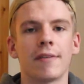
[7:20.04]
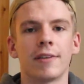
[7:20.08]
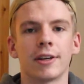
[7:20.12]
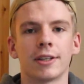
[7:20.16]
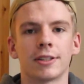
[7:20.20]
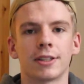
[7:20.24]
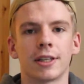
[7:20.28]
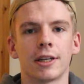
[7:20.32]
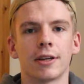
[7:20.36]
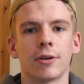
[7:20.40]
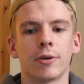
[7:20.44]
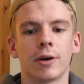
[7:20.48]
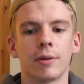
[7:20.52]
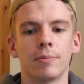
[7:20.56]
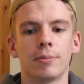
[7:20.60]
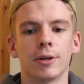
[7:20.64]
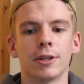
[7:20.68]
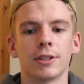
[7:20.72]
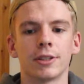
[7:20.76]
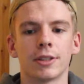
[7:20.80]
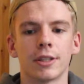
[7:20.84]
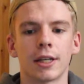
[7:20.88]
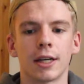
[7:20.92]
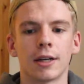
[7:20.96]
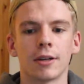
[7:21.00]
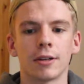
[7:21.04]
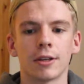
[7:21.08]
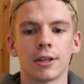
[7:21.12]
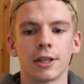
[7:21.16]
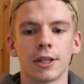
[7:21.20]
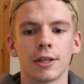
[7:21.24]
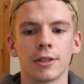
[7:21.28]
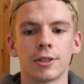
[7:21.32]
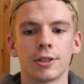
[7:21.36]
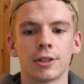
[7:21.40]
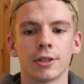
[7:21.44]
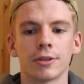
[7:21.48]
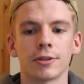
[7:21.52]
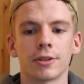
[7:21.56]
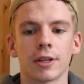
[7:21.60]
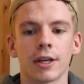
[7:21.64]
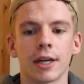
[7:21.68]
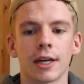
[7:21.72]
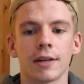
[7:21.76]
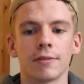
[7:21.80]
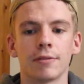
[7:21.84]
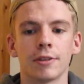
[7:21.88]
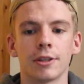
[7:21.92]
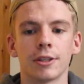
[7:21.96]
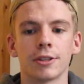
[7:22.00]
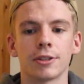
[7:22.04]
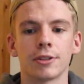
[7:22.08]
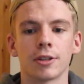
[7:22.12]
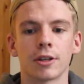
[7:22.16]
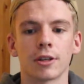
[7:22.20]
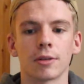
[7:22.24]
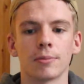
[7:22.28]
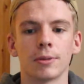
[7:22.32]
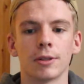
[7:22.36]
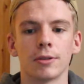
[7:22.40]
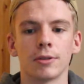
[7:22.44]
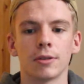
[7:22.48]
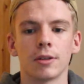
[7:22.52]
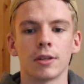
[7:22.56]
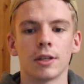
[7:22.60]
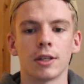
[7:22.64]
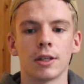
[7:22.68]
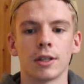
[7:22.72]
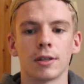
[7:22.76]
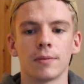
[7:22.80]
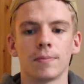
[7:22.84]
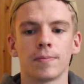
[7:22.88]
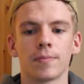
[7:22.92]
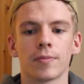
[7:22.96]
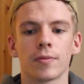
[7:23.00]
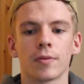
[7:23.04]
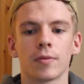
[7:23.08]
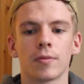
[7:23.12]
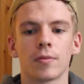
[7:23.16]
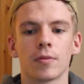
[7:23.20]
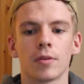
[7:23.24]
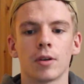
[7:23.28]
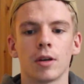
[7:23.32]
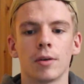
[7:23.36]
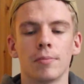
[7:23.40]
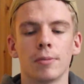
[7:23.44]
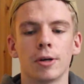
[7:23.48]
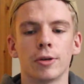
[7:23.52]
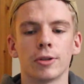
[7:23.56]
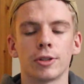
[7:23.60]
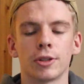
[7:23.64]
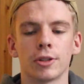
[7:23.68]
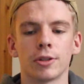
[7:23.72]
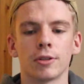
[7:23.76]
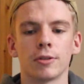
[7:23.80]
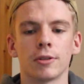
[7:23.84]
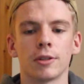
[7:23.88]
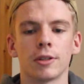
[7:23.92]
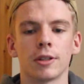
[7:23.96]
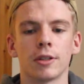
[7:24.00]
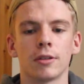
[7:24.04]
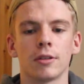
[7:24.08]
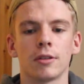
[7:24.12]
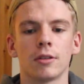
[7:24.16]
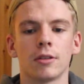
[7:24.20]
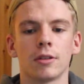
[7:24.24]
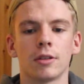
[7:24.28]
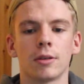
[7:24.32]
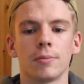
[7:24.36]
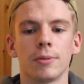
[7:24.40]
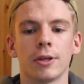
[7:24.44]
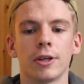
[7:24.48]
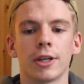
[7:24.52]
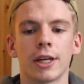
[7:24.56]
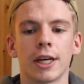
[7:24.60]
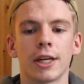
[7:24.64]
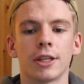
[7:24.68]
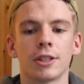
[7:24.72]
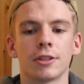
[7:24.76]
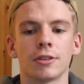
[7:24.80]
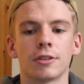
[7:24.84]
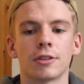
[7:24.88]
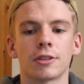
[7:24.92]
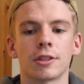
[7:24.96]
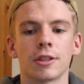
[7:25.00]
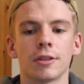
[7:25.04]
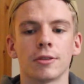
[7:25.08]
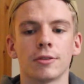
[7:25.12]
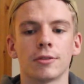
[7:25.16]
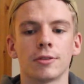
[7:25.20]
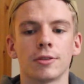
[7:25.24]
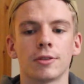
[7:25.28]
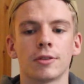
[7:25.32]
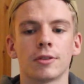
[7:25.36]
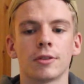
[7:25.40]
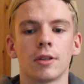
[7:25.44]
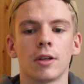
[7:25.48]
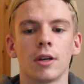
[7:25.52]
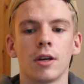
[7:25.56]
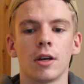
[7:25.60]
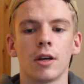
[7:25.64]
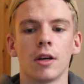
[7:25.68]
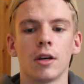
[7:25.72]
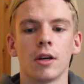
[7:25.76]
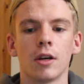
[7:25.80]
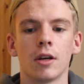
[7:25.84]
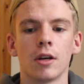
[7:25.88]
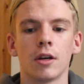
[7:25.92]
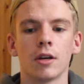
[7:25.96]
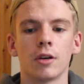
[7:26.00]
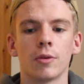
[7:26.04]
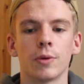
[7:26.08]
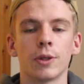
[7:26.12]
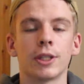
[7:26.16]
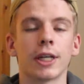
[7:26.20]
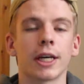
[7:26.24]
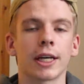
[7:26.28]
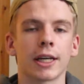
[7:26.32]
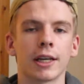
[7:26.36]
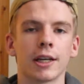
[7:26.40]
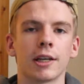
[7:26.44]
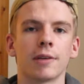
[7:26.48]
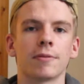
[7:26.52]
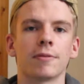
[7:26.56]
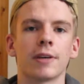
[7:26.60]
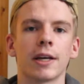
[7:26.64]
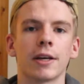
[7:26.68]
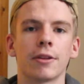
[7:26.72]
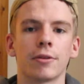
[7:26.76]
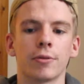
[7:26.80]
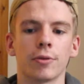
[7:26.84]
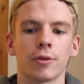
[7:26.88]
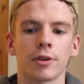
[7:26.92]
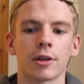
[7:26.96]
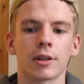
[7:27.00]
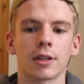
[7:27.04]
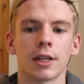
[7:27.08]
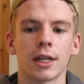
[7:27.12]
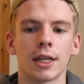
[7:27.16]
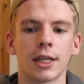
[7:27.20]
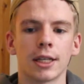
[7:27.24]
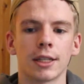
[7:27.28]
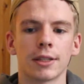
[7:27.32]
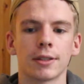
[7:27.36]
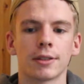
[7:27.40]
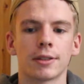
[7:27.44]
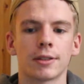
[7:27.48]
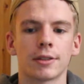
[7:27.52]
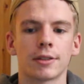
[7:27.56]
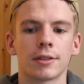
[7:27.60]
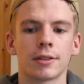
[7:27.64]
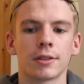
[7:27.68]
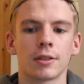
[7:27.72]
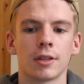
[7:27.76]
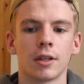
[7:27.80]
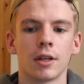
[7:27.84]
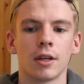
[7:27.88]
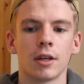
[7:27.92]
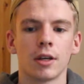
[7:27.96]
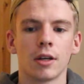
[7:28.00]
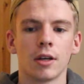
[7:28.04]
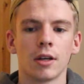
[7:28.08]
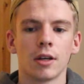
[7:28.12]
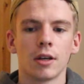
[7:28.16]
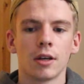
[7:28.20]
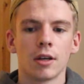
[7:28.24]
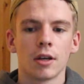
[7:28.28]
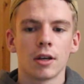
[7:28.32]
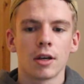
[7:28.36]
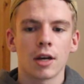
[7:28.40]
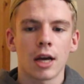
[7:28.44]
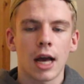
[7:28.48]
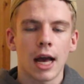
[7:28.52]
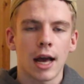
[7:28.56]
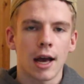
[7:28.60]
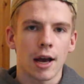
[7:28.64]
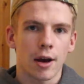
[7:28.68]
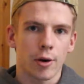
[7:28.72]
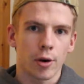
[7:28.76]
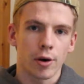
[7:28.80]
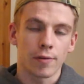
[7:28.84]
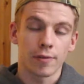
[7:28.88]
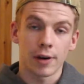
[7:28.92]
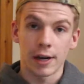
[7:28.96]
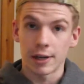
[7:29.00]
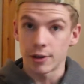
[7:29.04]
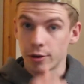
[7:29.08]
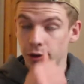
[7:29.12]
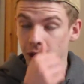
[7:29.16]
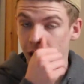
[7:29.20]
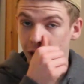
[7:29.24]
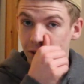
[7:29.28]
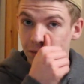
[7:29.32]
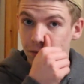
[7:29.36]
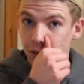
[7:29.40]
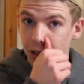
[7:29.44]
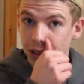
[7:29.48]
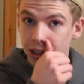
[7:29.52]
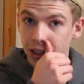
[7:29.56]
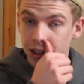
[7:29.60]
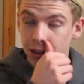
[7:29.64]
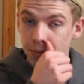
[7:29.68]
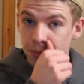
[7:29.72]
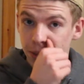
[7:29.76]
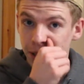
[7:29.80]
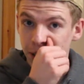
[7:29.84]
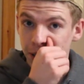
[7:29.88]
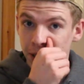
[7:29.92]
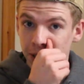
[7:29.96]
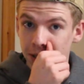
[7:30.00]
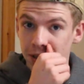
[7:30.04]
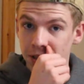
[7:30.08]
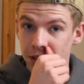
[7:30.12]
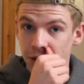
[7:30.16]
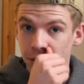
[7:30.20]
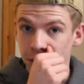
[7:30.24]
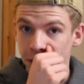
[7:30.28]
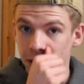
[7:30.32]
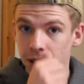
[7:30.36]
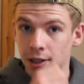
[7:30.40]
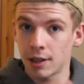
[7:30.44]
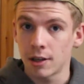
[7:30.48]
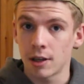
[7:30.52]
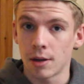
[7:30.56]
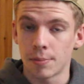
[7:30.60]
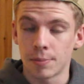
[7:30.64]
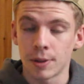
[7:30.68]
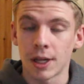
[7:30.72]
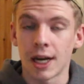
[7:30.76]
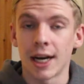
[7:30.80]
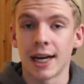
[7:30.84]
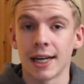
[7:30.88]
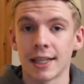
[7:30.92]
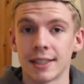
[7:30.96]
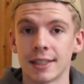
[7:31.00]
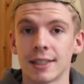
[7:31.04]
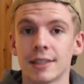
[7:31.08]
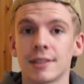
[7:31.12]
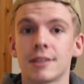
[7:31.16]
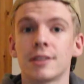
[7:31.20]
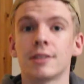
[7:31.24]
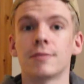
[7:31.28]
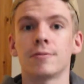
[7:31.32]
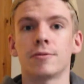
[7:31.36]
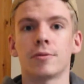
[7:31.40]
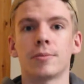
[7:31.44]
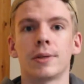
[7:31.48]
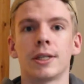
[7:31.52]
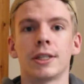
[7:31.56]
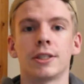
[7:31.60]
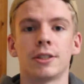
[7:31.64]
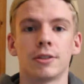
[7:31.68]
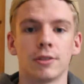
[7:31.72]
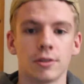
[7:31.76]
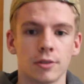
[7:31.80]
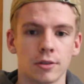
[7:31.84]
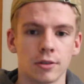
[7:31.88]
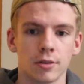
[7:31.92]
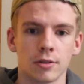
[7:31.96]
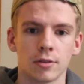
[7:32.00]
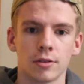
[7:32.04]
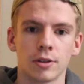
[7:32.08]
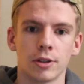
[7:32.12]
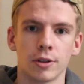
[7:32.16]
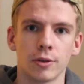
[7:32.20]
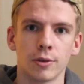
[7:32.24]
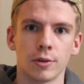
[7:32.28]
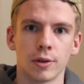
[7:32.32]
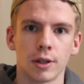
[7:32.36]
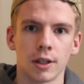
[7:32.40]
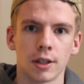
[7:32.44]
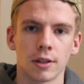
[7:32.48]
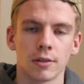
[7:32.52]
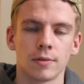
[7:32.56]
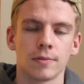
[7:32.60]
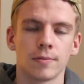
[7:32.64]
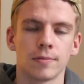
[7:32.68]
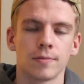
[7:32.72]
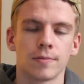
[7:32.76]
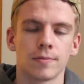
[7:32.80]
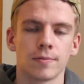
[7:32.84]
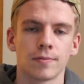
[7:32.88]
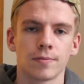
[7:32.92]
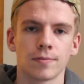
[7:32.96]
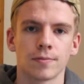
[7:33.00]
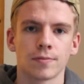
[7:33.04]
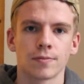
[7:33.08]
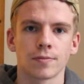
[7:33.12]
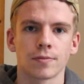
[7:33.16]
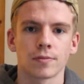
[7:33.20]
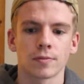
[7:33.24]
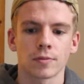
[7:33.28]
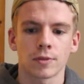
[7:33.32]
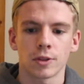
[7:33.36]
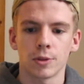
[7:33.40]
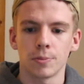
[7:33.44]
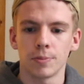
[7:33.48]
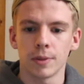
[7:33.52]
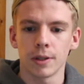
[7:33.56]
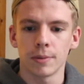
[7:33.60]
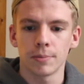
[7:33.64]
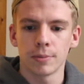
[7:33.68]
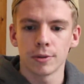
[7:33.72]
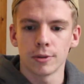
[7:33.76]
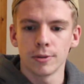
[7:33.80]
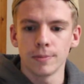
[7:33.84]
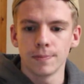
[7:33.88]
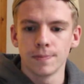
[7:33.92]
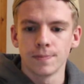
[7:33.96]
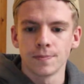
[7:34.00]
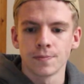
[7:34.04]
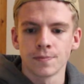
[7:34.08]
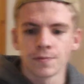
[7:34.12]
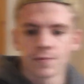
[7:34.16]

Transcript: a sanguine personality shows that I have very strong emotional and communication skills, which I can convey through the client. However, I don't have much experience applying this information to people.